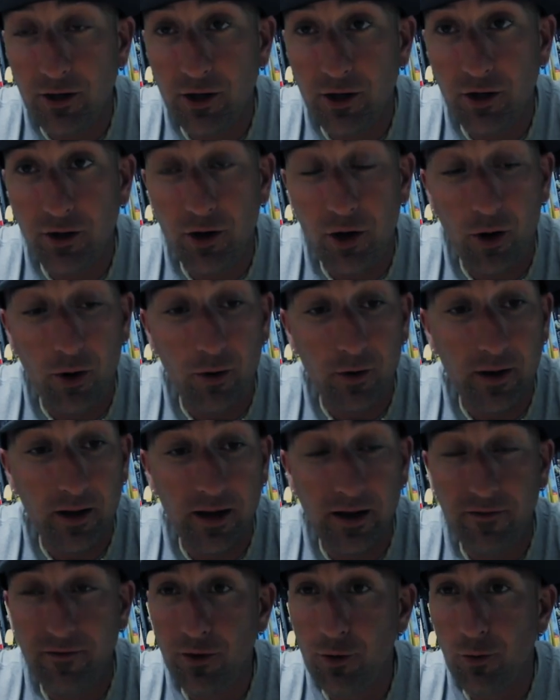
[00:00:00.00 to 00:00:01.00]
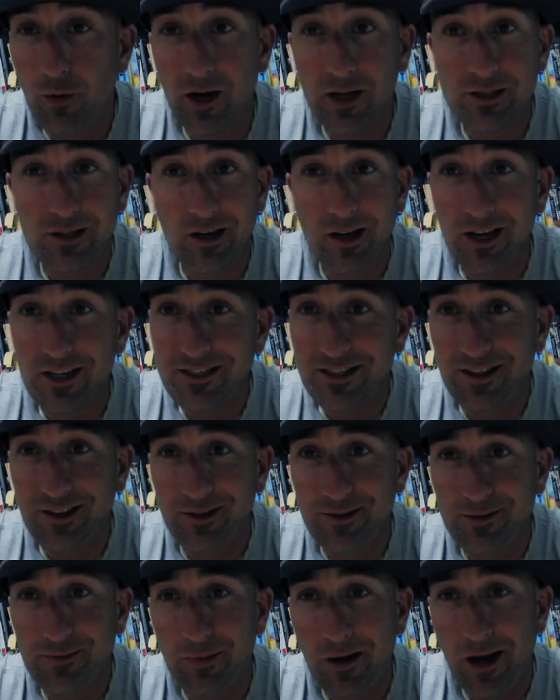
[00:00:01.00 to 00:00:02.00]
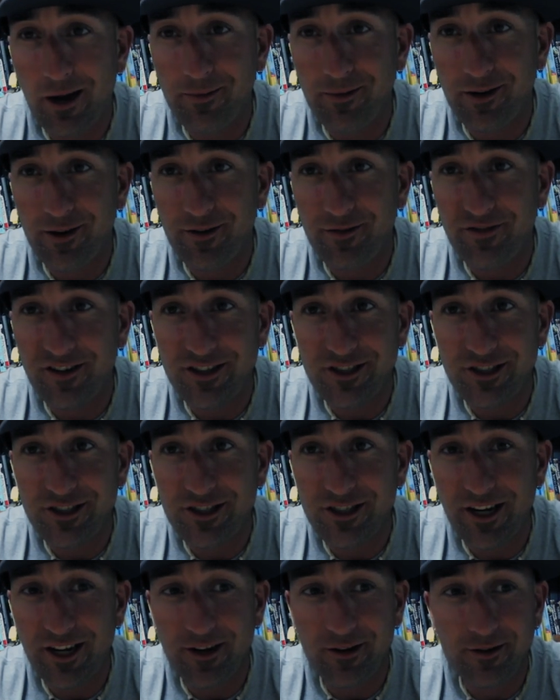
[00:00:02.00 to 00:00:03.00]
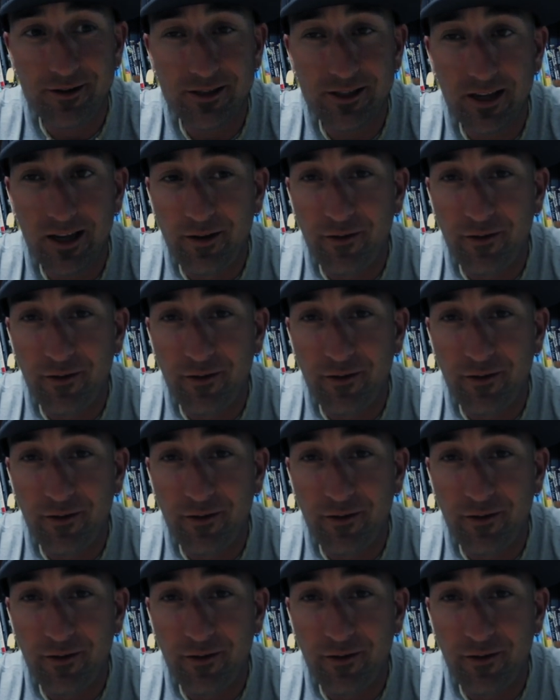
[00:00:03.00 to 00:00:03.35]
You know, if you watch lots of those popular fishing channels,